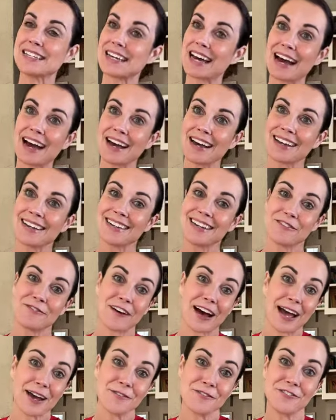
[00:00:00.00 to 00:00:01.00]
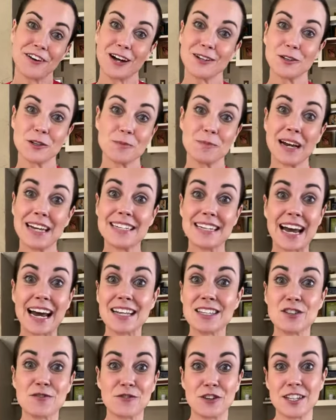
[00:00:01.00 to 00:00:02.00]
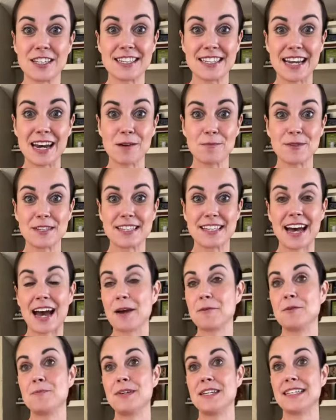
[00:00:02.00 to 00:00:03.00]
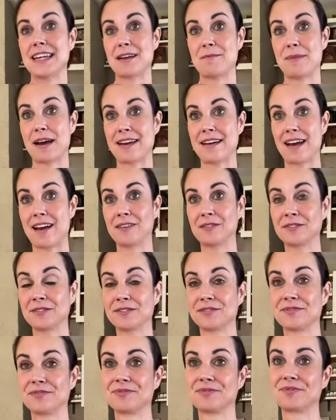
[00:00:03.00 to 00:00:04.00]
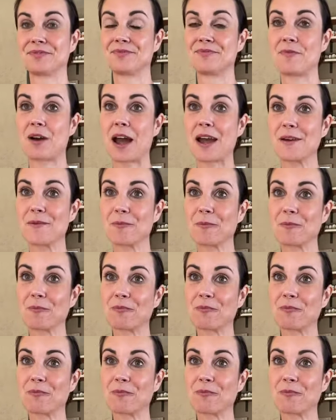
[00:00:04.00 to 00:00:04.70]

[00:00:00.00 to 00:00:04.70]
dad, if I followed my dad's footsteps, I would be dead by now. Right?